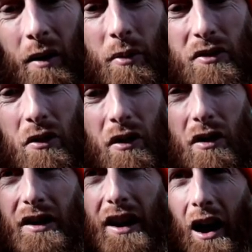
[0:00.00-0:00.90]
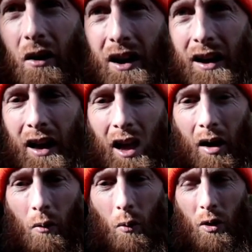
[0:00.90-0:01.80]
the ember's going good now.
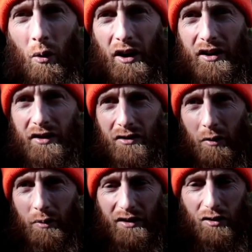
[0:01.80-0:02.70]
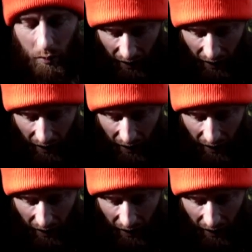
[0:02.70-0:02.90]
We don't wanna disturb this